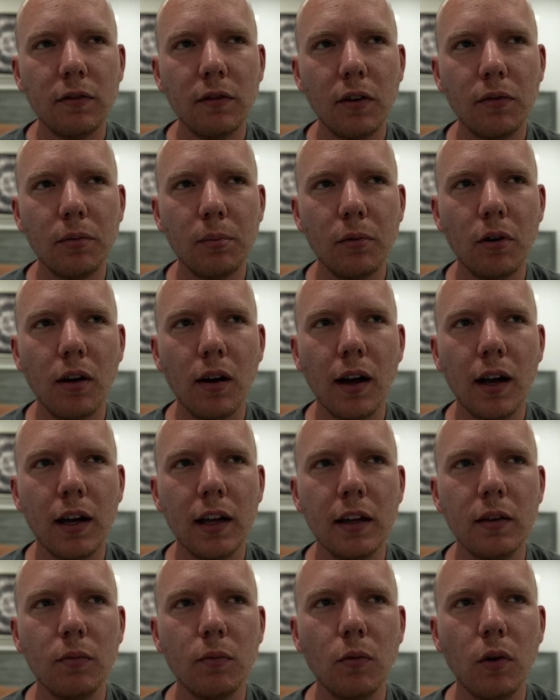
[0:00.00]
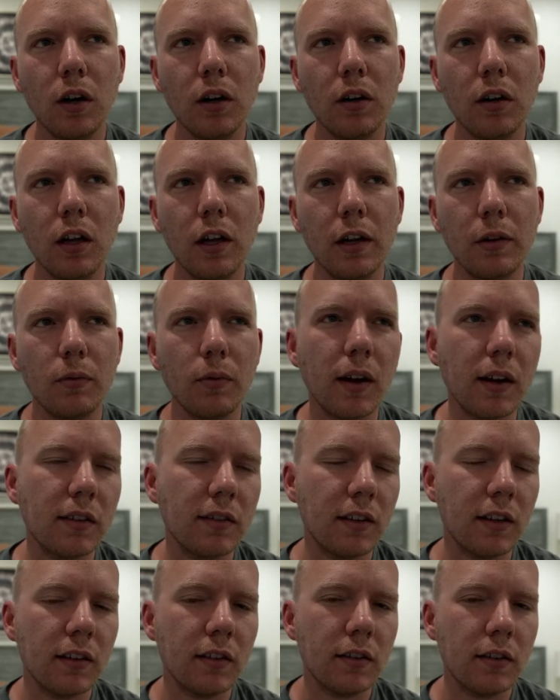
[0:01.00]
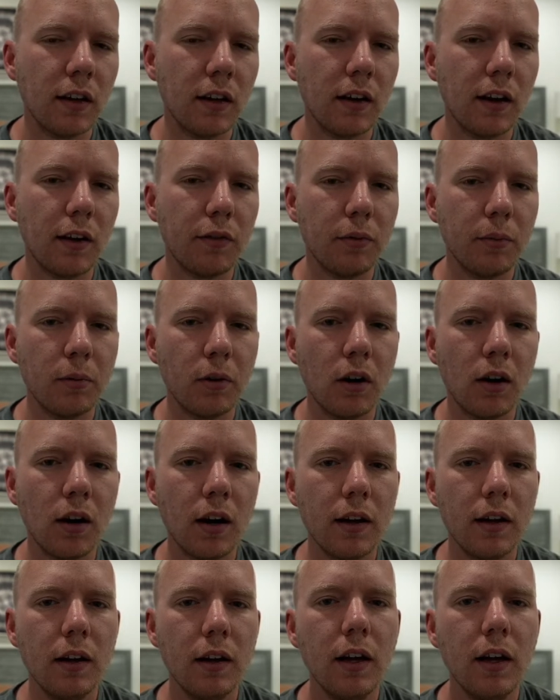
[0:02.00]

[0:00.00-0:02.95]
fMRI and one a resting state fMRI.